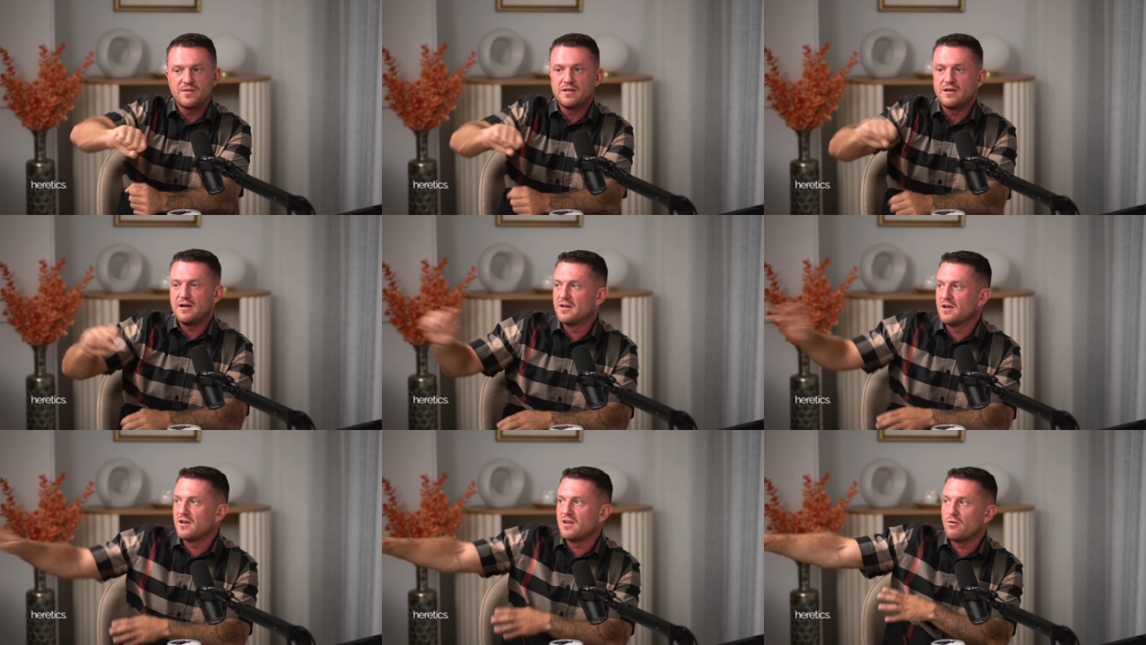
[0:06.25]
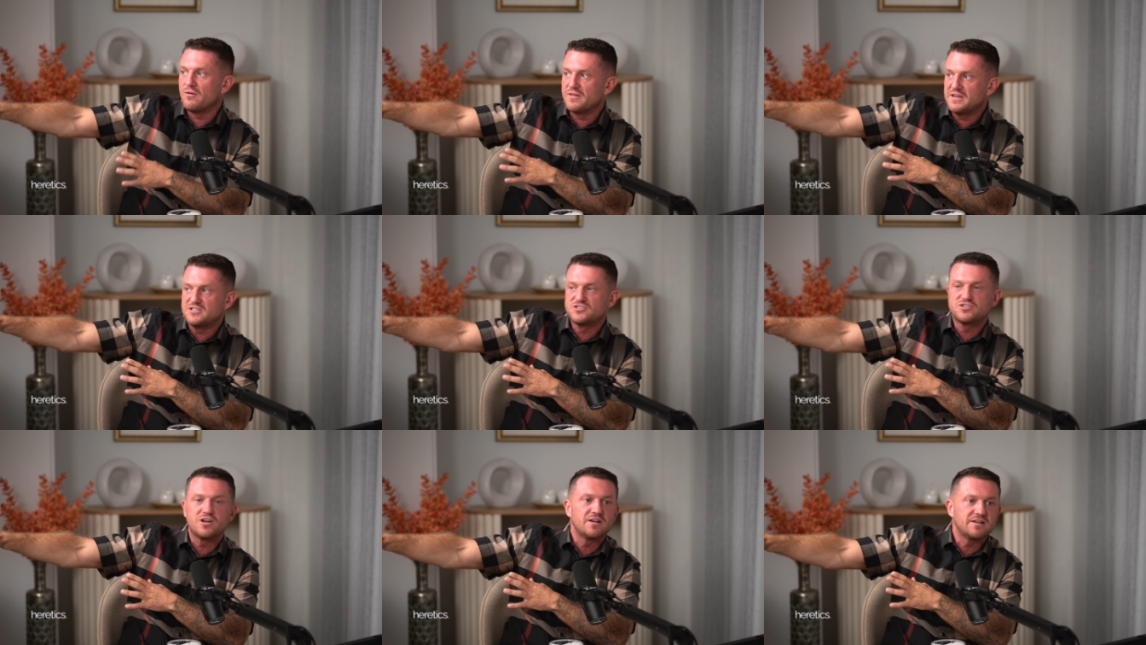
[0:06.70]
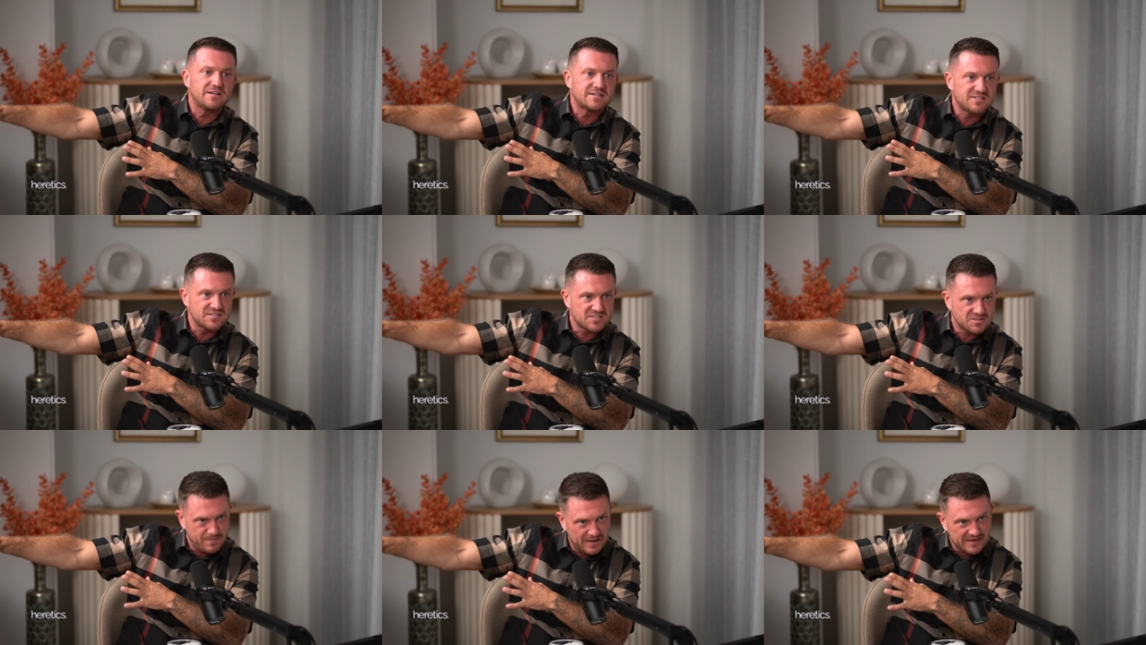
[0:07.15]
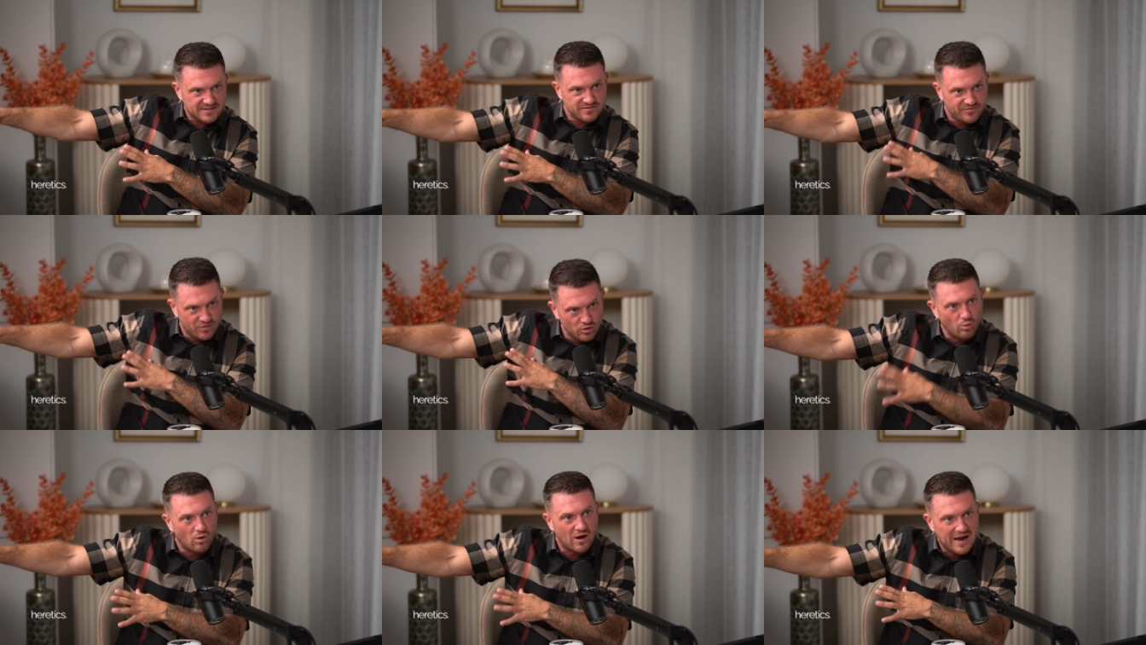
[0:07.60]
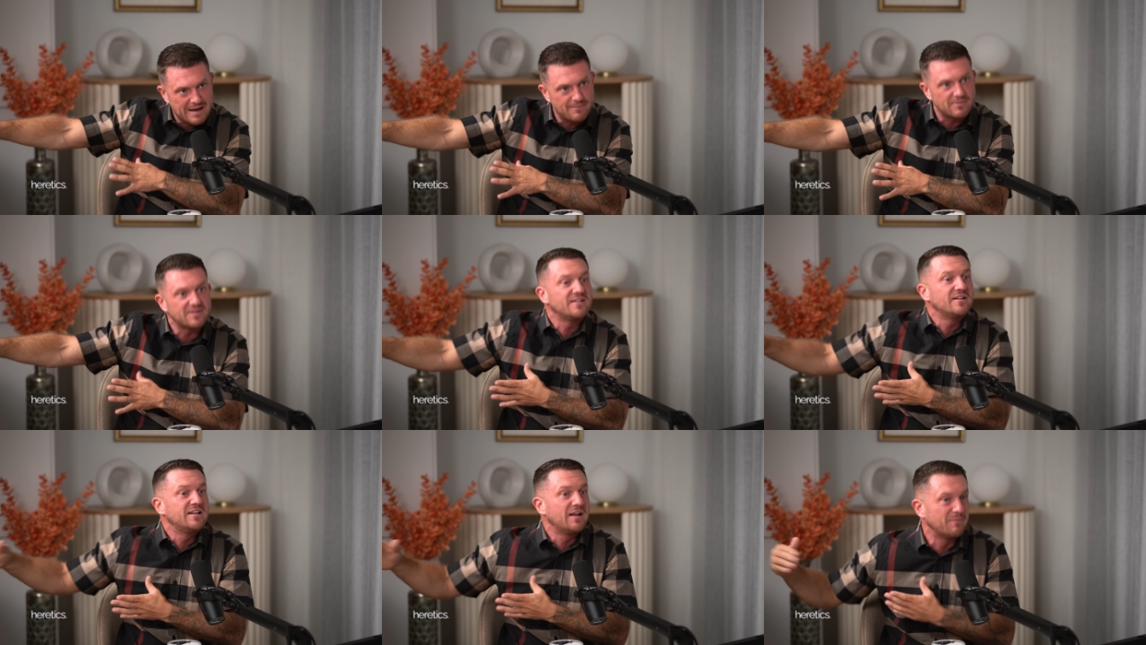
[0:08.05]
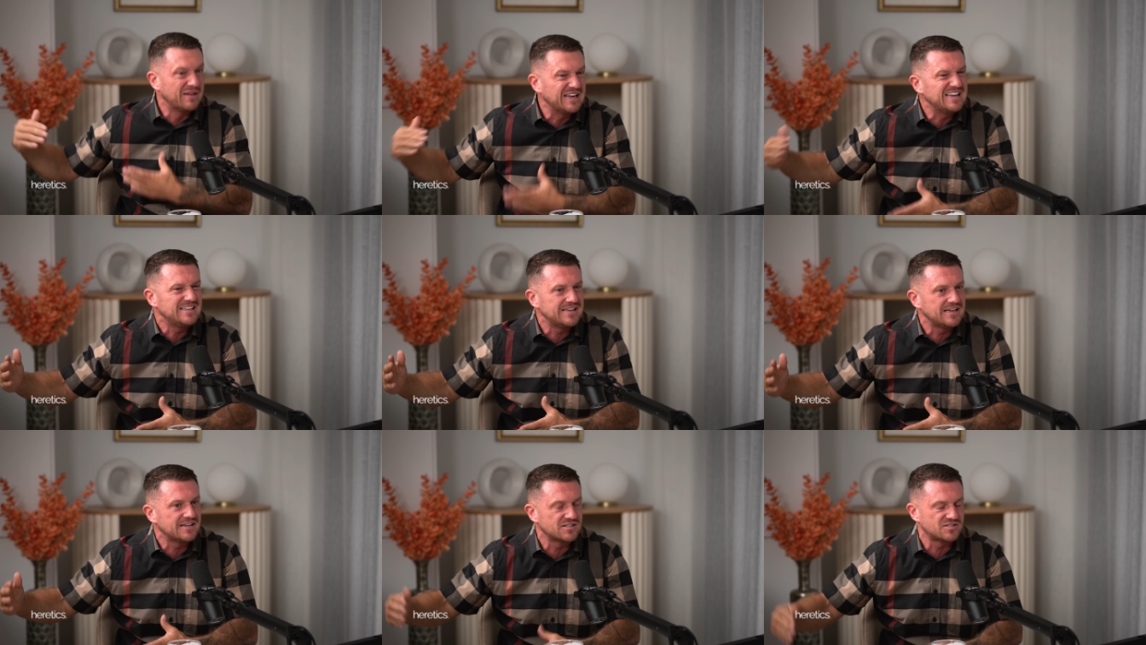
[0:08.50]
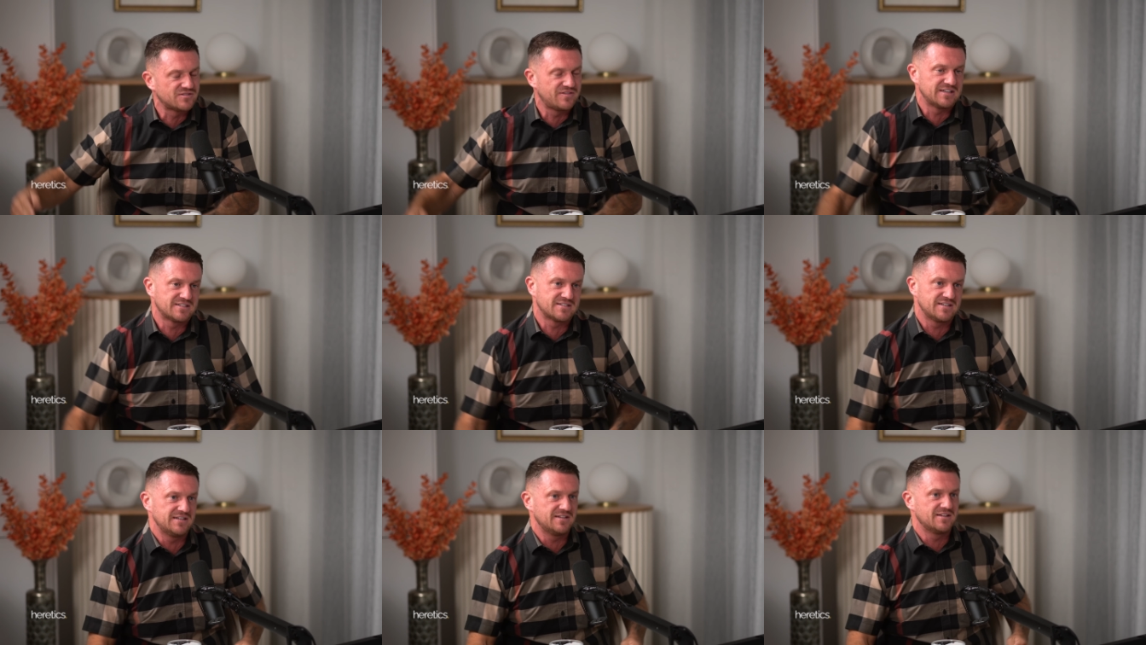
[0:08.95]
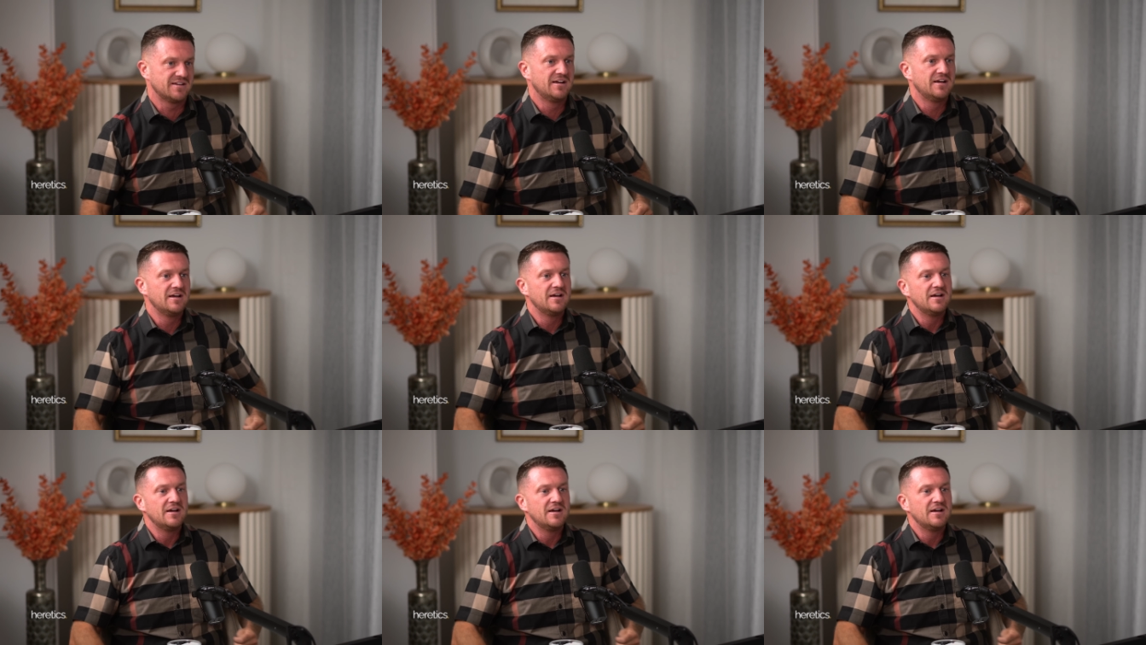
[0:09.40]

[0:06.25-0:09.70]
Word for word: Mm. And I know what these journalists expect of who I am. I'm leading the English Defence League.